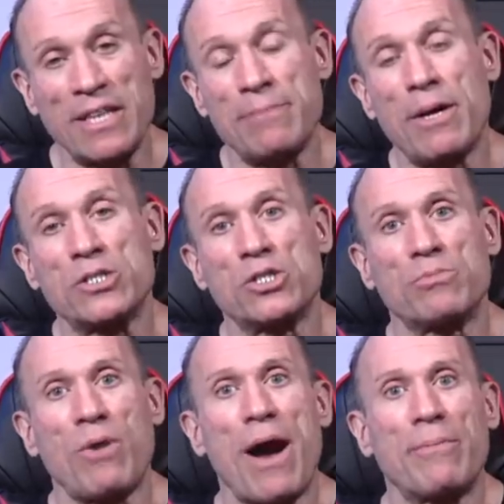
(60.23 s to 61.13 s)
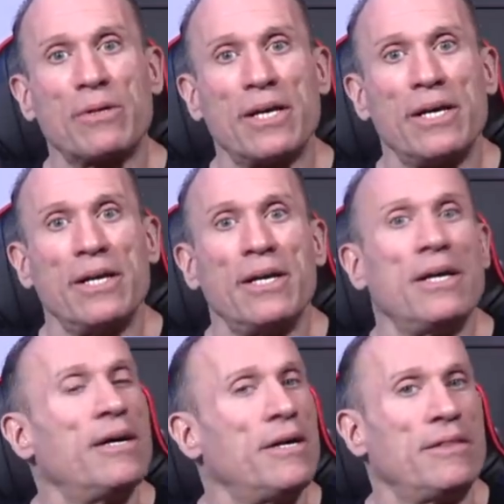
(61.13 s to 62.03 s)
the muscles properly,
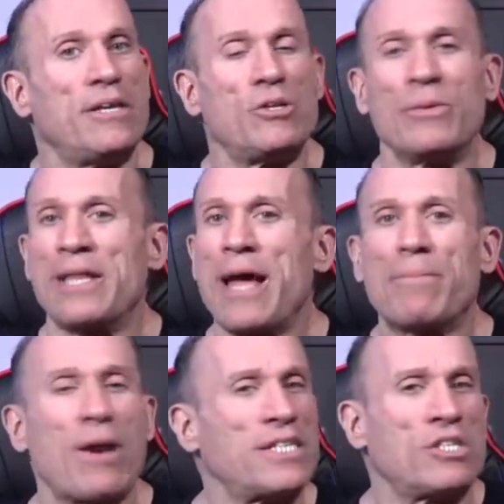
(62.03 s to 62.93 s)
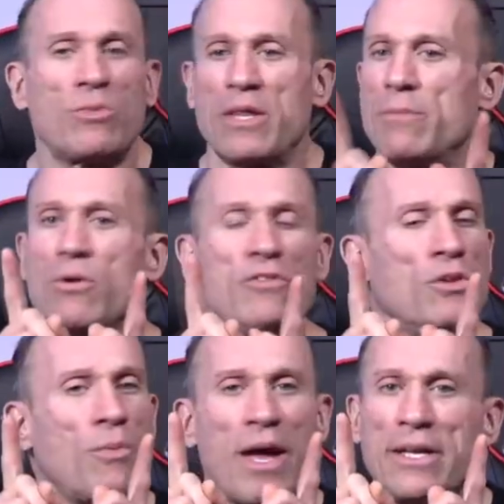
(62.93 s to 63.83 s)
they're doing leg presses where they're moving
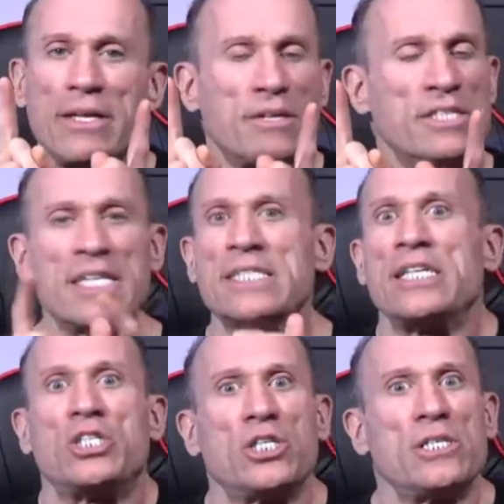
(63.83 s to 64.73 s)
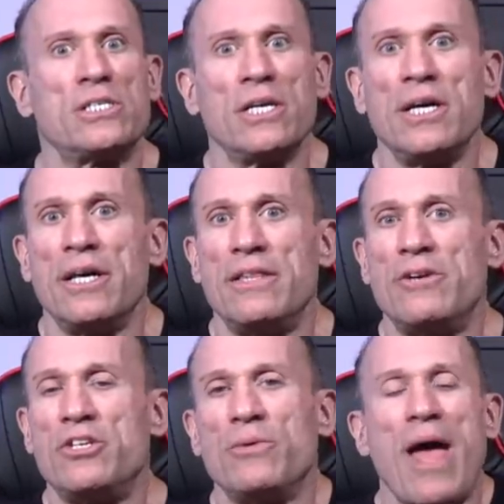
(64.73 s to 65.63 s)
the weight, you know, 6 inches,
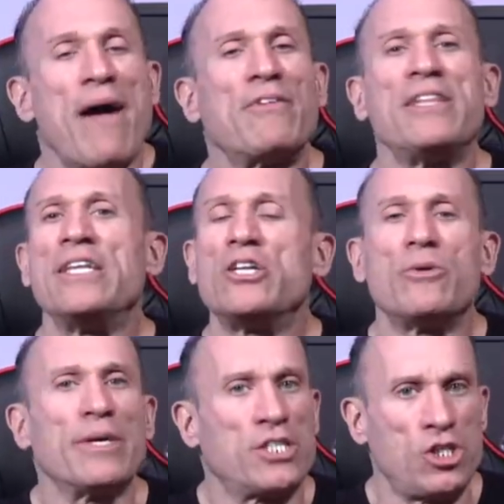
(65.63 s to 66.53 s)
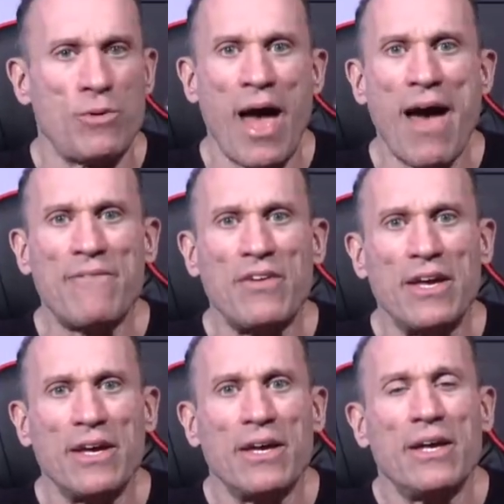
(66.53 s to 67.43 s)
they're doing everything they're doing is too
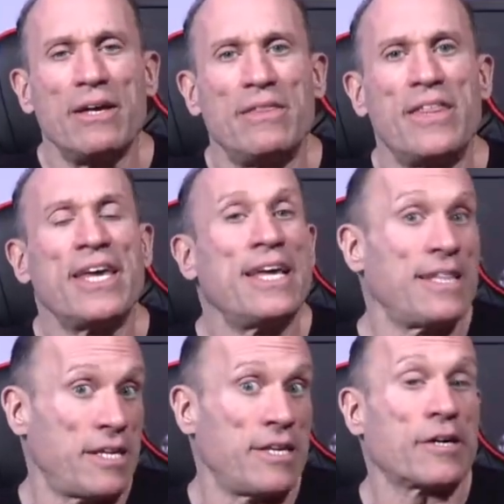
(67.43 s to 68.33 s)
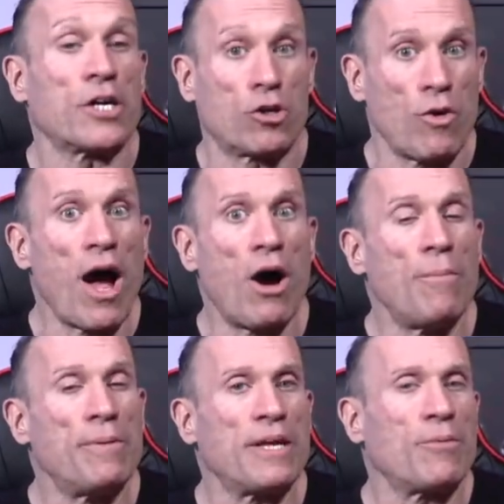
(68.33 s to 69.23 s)
heavy, thinking that they're going to grow,
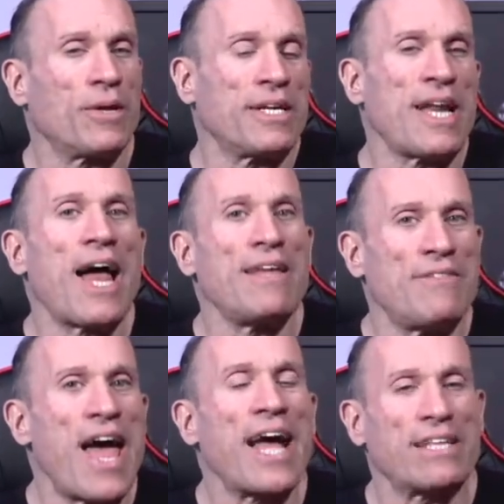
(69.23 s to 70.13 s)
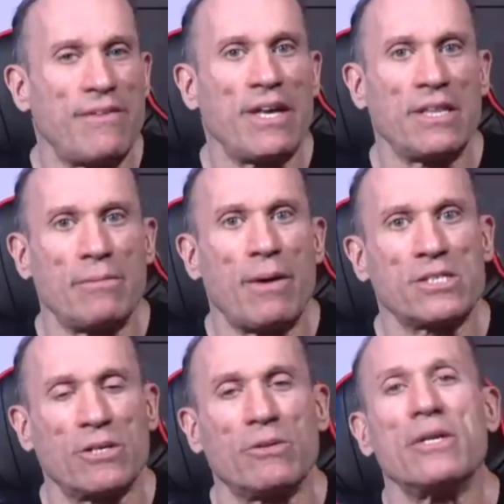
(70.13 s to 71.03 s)
but they're really not even activating the
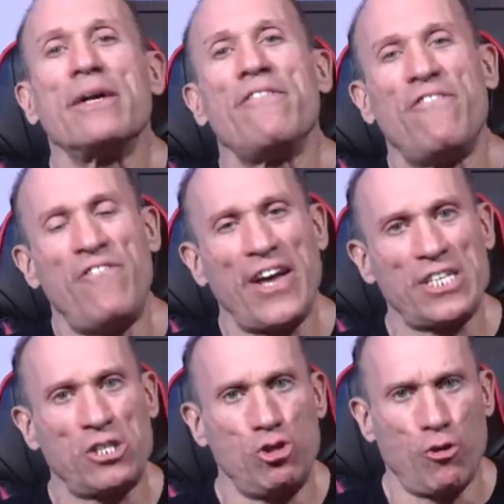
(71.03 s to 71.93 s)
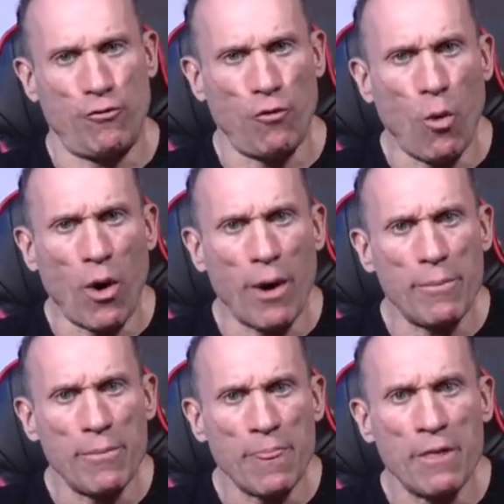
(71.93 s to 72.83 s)
muscle. Fix your
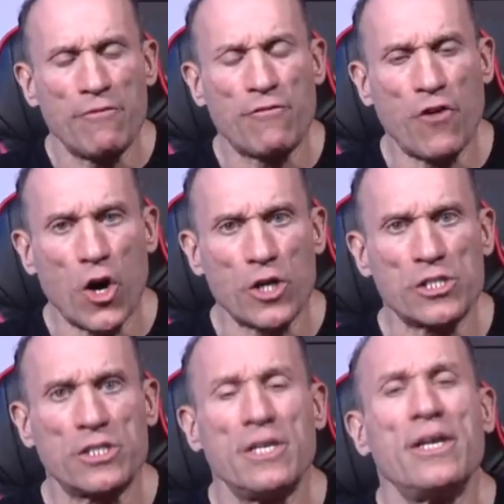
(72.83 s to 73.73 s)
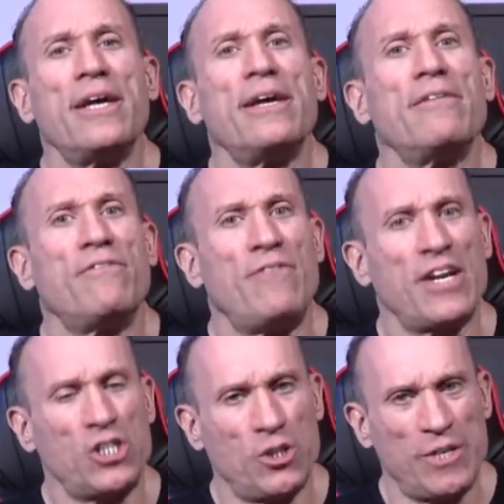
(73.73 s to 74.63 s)
form first,
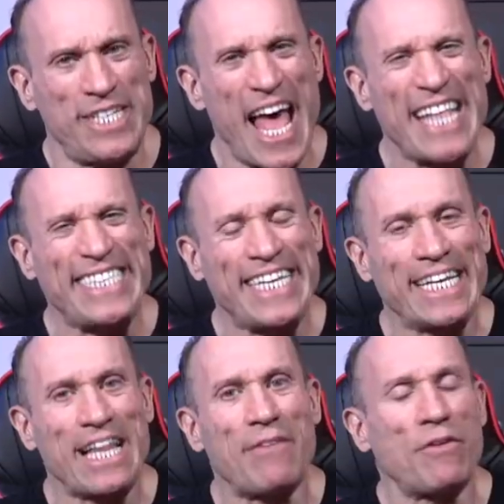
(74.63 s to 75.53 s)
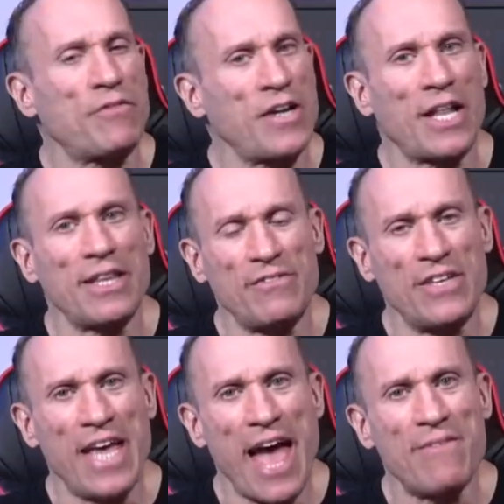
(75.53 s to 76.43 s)
fix your intensity level if you're not
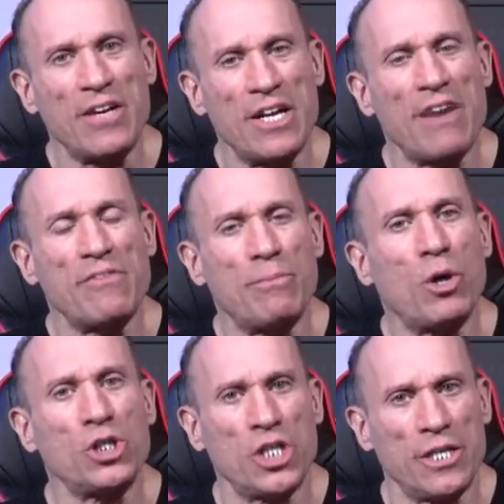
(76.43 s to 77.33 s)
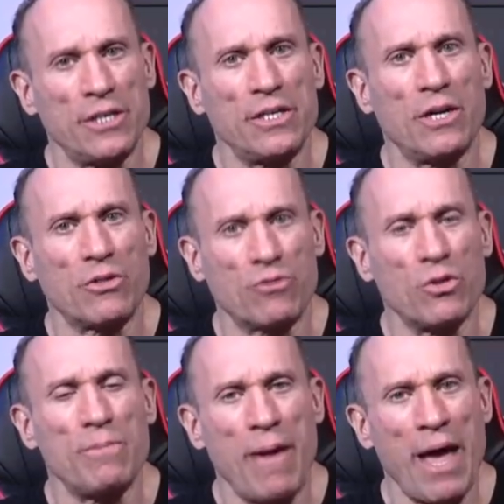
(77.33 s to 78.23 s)
lifting heavy enough and pushing, you know,
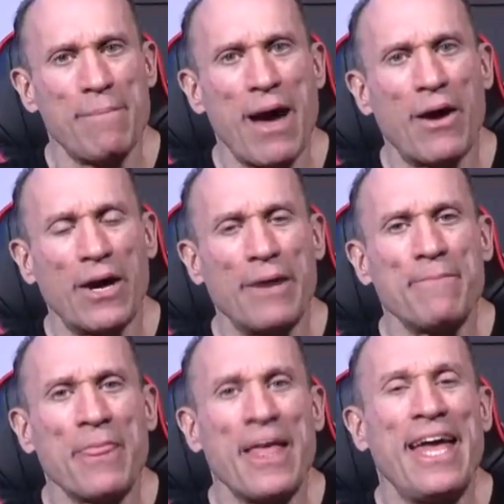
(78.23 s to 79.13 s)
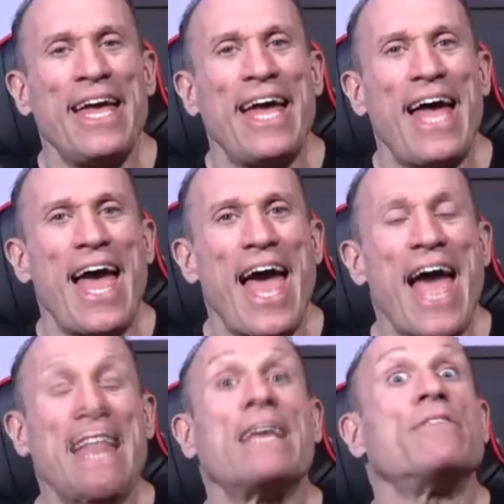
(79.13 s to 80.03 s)
through the pain barrier,
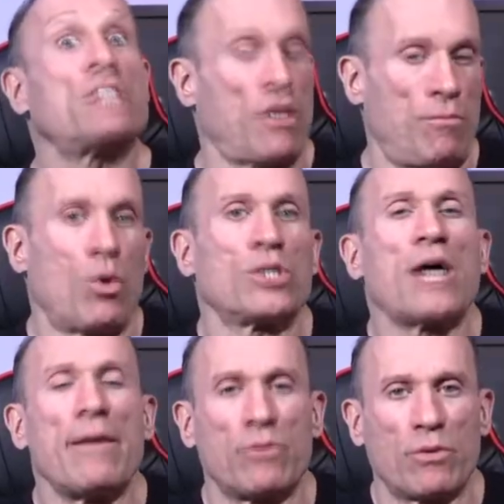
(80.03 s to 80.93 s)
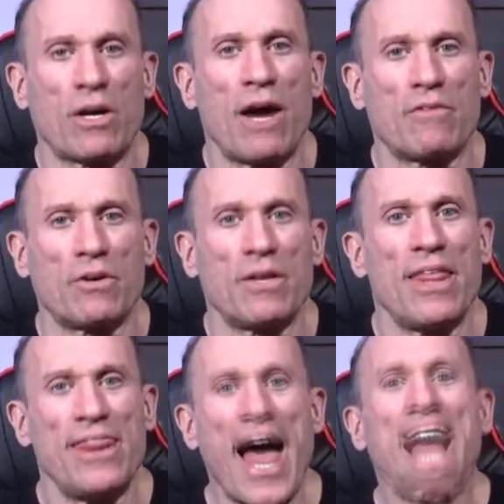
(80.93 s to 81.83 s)
and give yourself more time to recover.
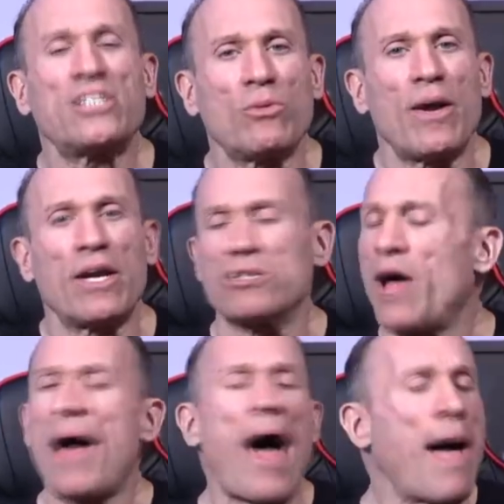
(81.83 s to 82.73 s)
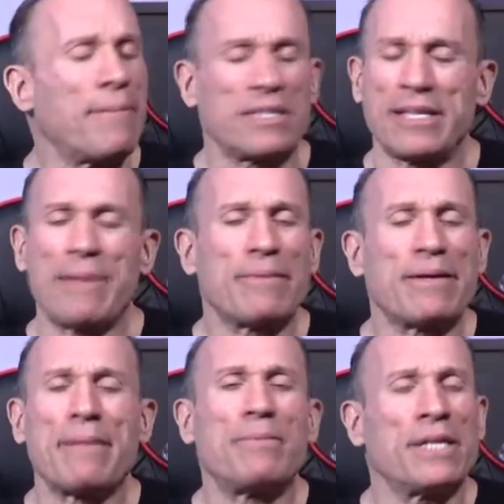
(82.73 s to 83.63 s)
That's the way to go. So I'm
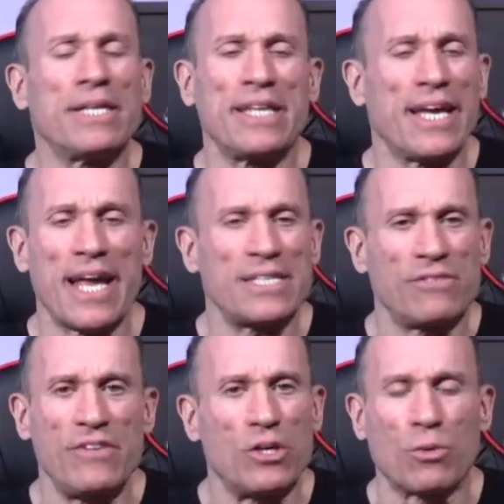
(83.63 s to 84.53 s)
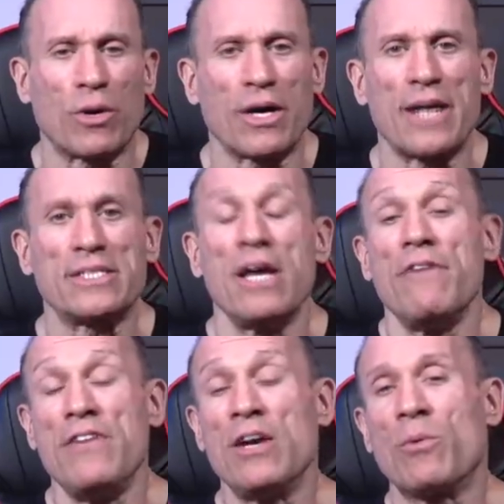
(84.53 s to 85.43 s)
completely against feeder workouts.
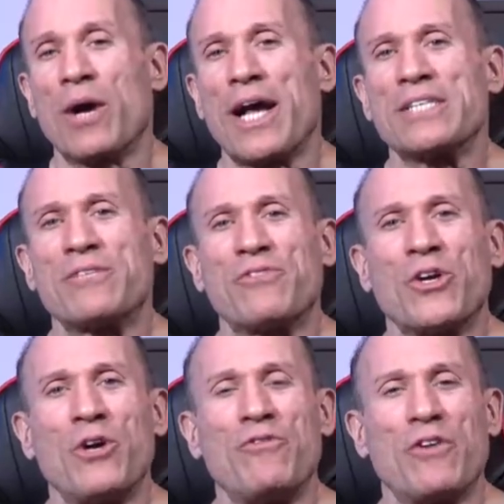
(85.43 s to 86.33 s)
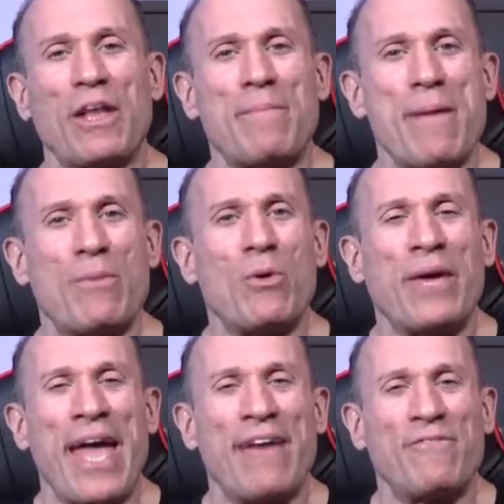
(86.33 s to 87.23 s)
Feeder workouts are good for like people who
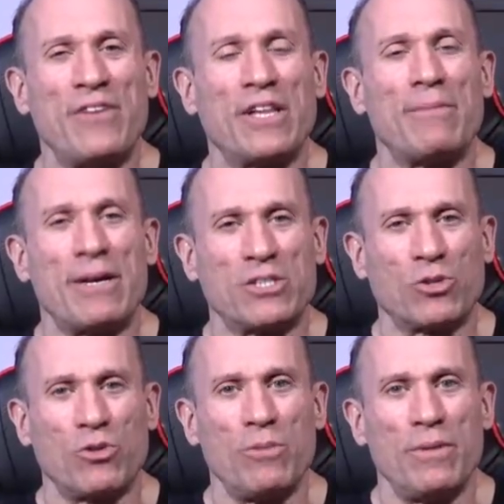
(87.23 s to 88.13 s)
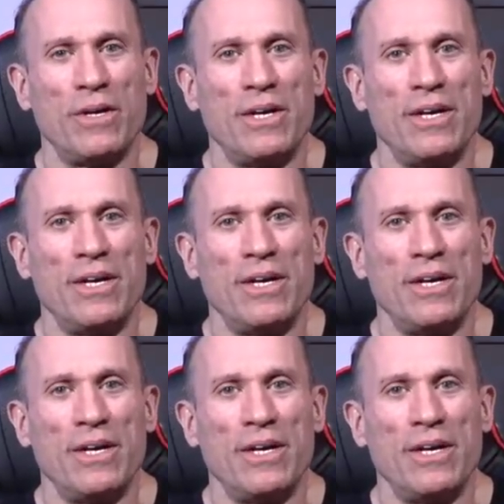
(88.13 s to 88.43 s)
can't feel a muscle group.